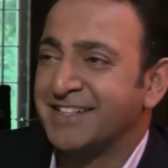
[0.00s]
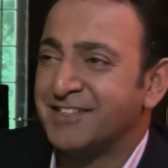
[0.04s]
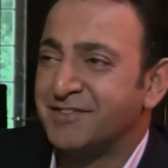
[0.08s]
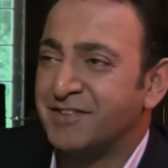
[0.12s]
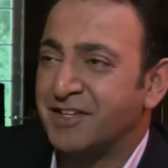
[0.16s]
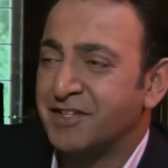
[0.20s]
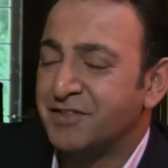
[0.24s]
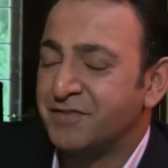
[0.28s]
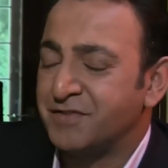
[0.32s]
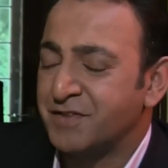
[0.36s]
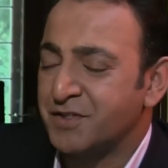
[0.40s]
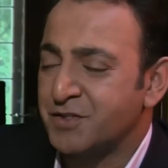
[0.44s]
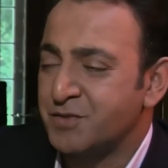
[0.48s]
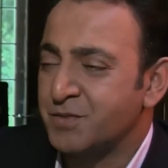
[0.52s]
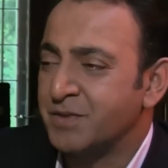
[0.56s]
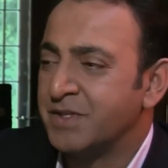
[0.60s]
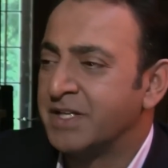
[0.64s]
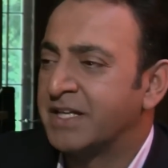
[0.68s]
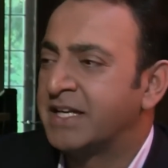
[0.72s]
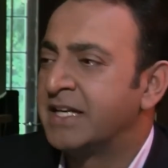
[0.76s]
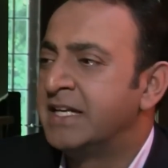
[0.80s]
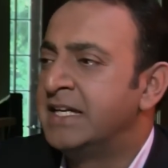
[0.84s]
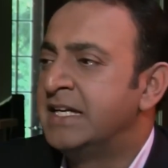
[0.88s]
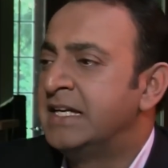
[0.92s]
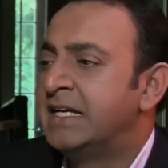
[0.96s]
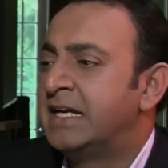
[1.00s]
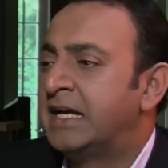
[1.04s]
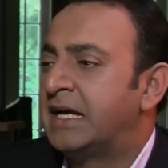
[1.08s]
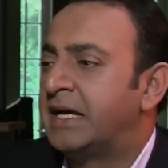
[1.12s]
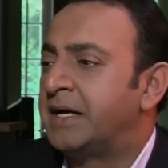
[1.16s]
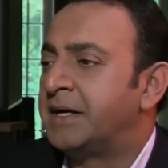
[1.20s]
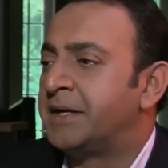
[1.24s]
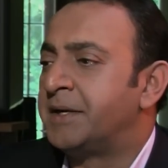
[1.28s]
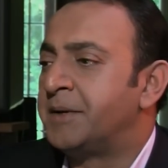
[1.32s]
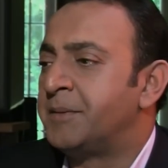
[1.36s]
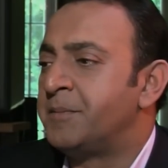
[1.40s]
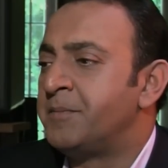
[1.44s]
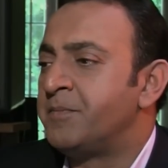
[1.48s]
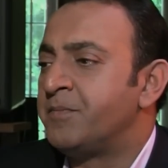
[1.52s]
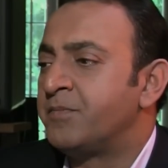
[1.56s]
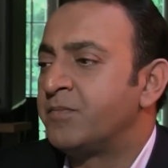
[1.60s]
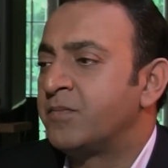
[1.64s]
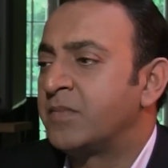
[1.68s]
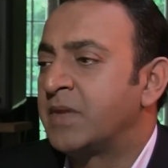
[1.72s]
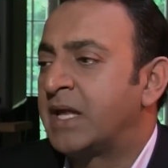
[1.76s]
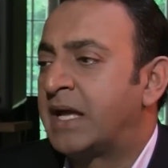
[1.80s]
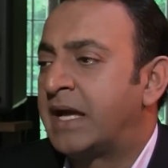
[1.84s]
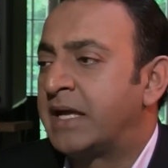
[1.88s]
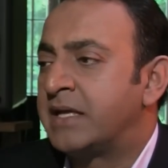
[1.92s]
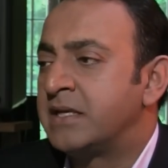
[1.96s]
uh, Rutherford's work. Um,
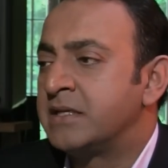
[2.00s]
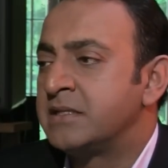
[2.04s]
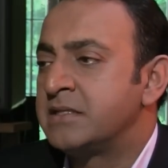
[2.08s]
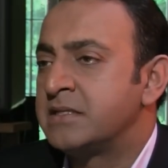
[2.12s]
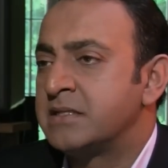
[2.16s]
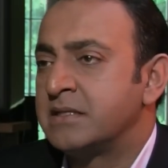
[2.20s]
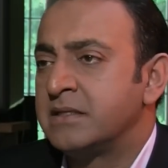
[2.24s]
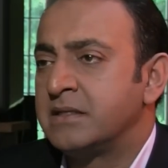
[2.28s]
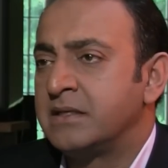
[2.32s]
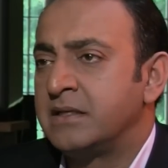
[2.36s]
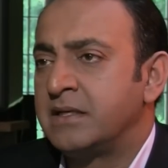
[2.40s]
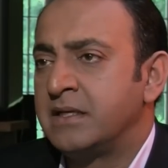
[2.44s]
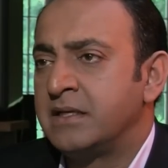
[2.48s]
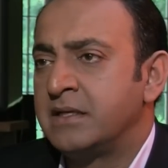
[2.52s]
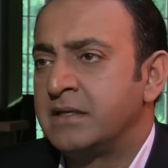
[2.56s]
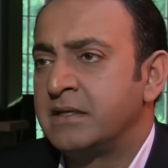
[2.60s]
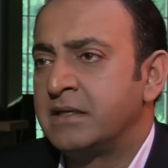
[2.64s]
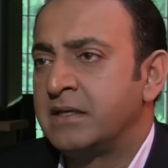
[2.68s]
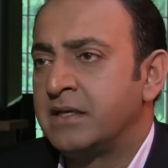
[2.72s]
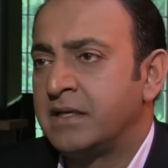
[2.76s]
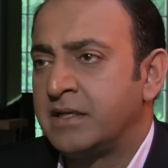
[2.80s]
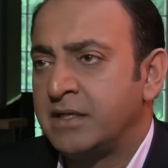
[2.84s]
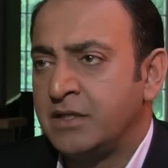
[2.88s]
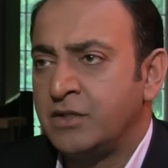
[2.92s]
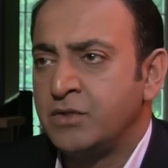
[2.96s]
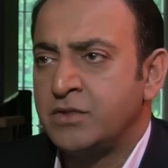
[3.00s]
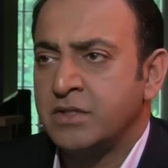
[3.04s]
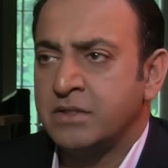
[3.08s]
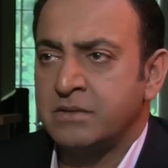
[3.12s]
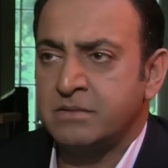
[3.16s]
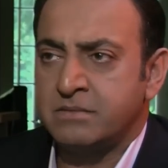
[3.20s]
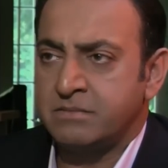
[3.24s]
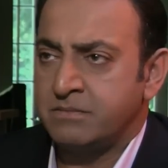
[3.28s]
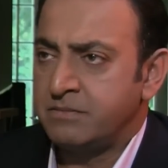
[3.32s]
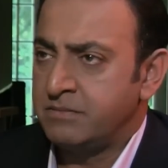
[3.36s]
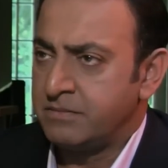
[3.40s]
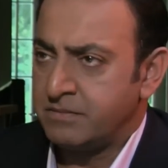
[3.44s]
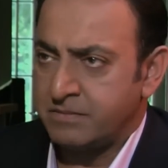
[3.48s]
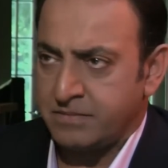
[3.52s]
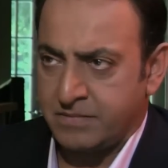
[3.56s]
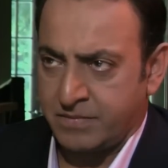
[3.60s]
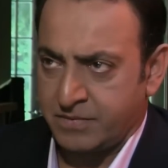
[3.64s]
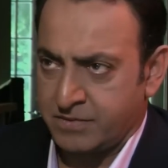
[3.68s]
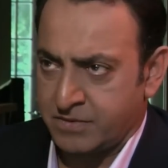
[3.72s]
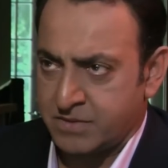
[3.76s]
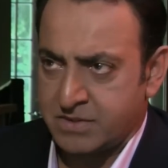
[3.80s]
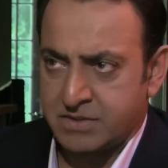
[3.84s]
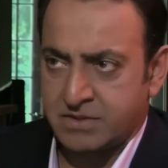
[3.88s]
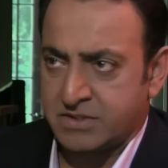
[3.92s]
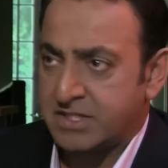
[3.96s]
and in uh, you did
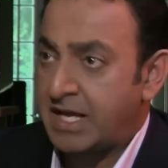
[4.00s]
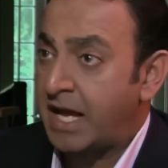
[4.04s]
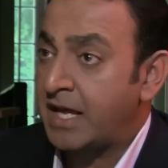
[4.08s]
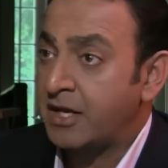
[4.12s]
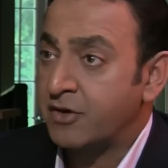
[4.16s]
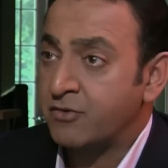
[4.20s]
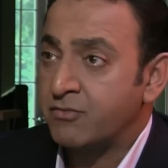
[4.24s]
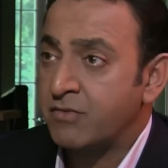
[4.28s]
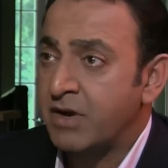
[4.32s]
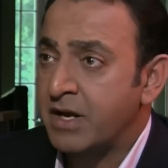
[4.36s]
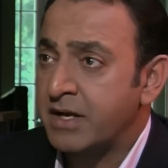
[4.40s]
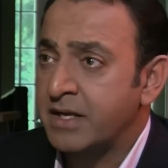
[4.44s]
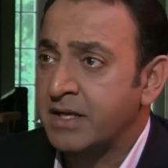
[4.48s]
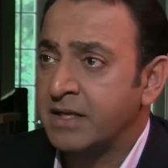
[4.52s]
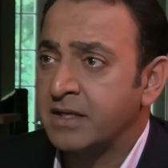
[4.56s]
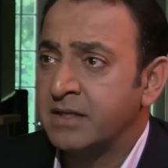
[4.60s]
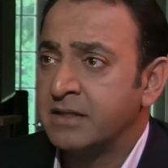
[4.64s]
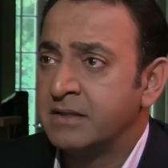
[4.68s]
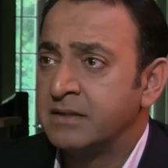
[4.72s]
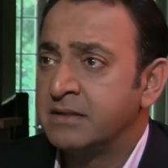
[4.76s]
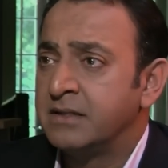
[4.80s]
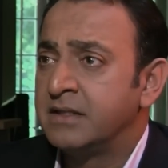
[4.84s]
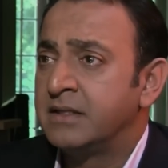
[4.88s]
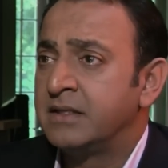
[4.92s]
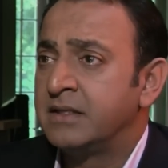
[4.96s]
Silent Running,